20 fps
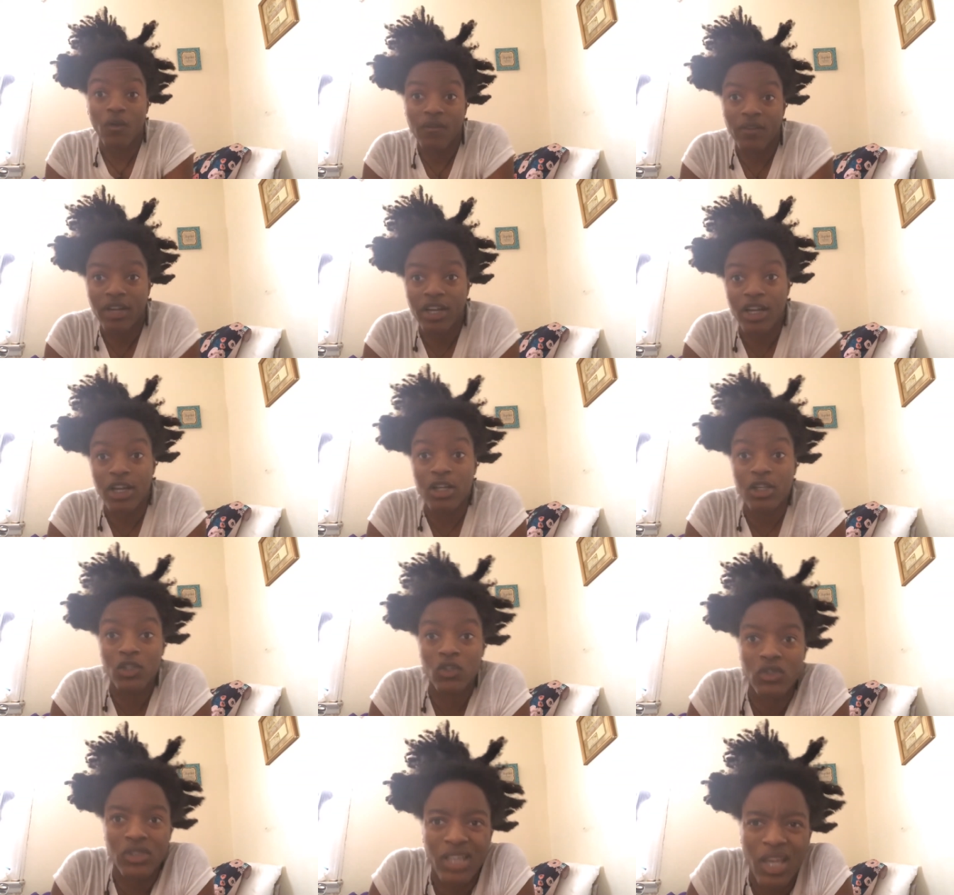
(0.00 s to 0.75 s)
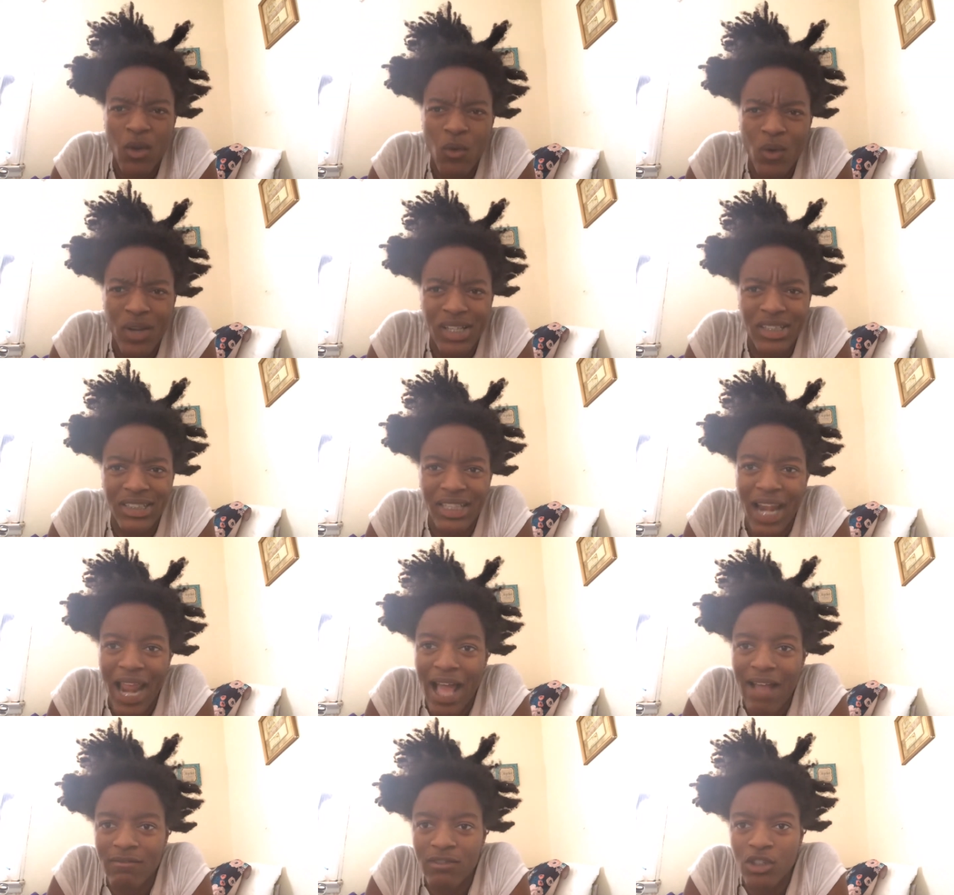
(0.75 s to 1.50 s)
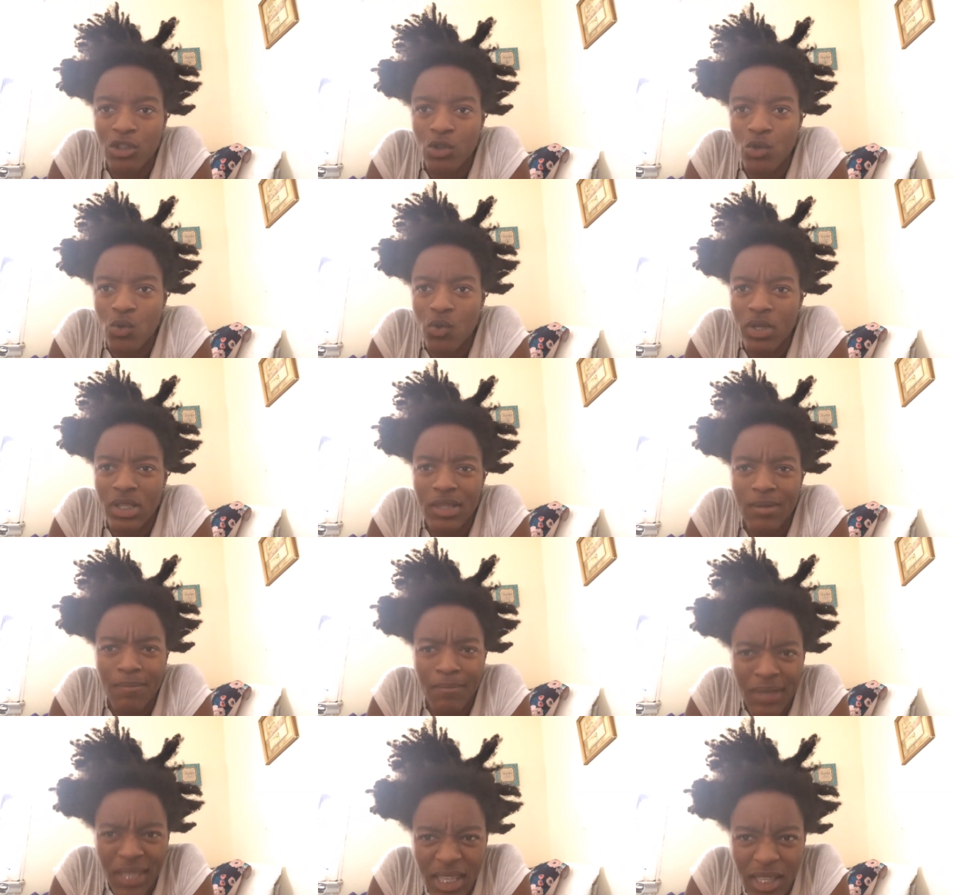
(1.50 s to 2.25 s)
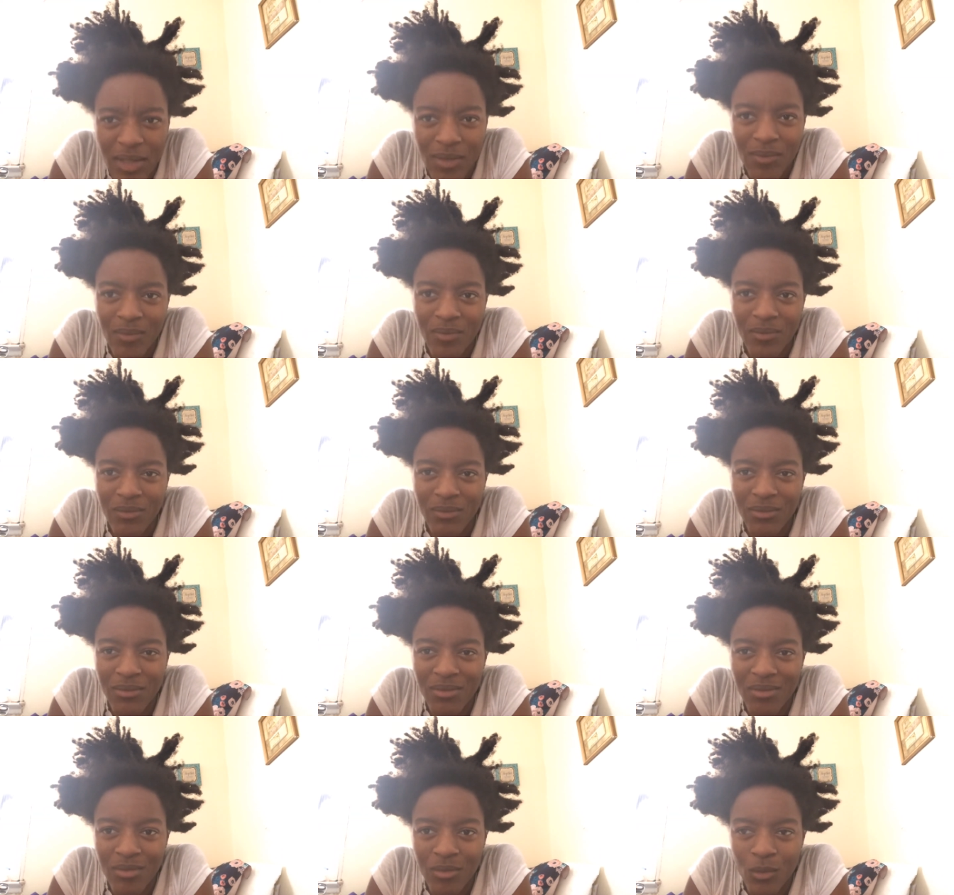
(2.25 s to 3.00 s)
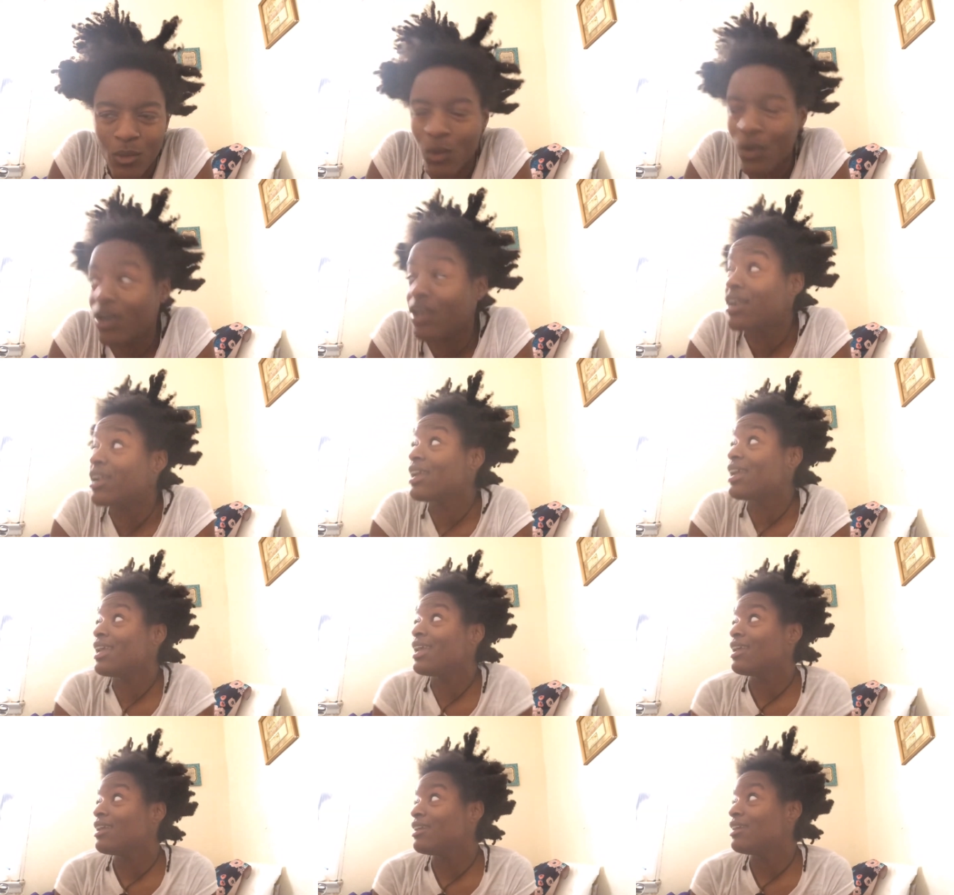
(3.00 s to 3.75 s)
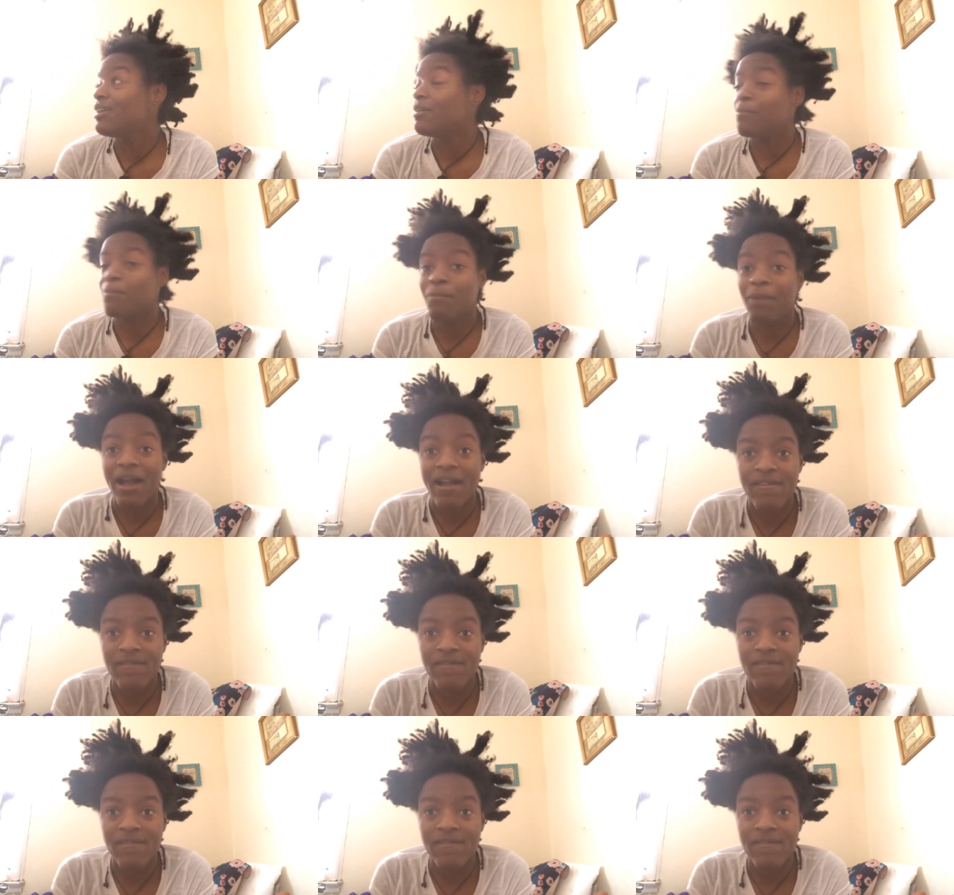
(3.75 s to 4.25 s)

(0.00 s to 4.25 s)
over there. So it's like, what does it have to do with me or my